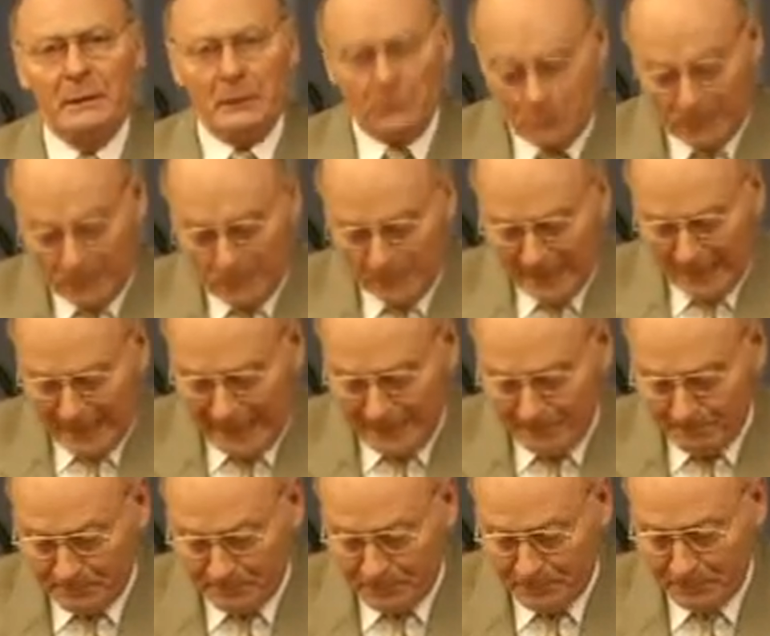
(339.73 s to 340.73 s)
will look
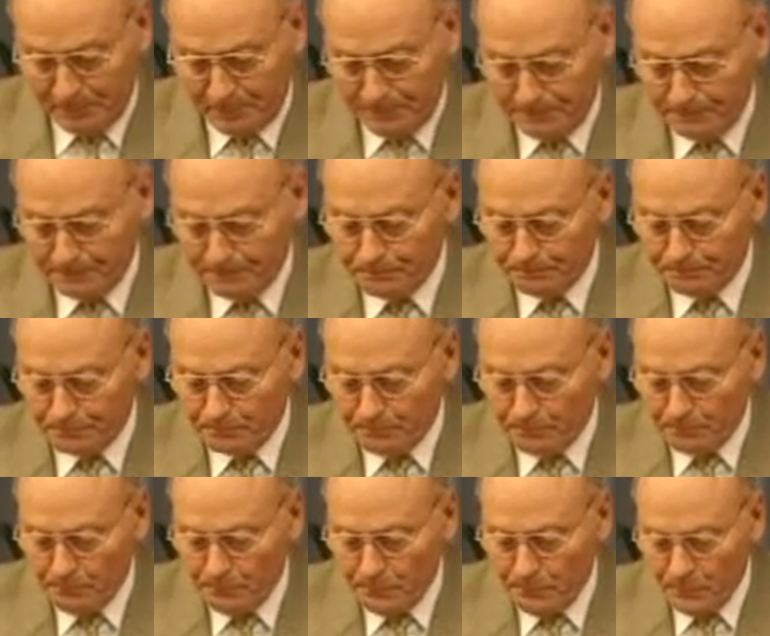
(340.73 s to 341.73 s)
up to
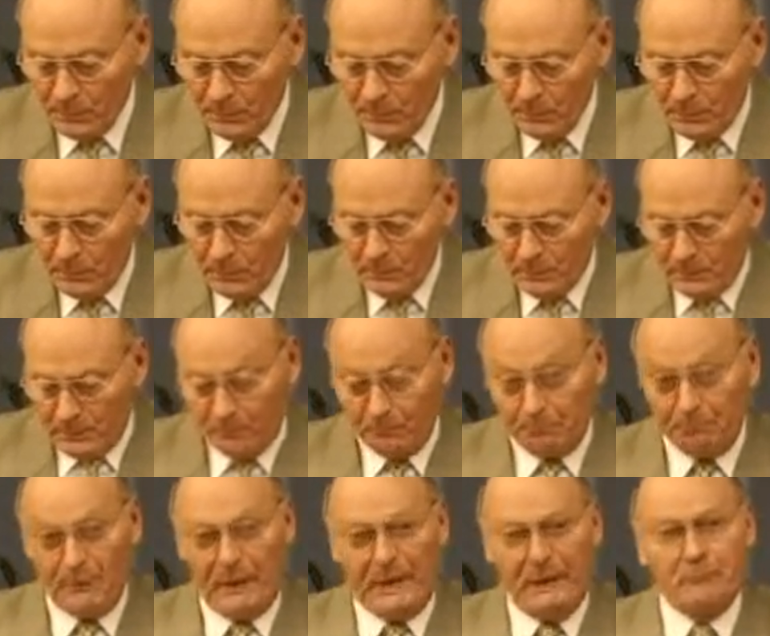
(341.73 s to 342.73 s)
the
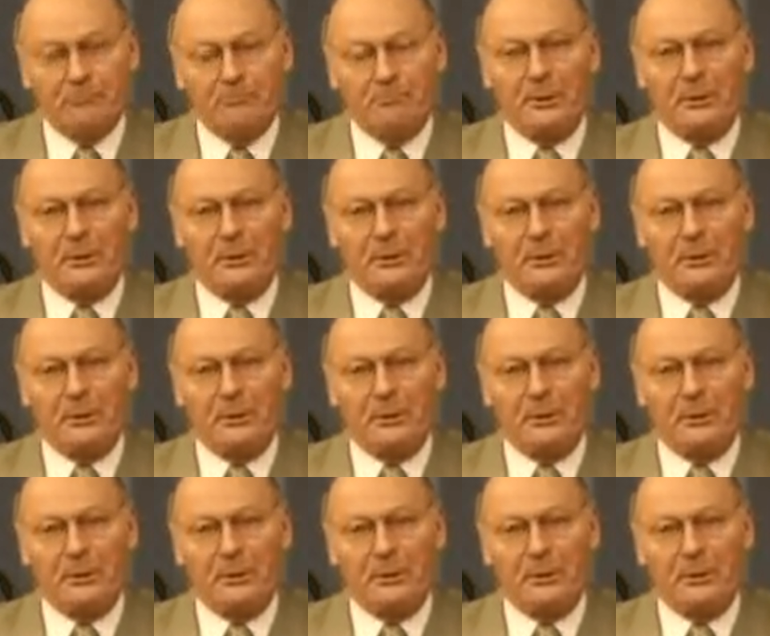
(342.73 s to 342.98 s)
main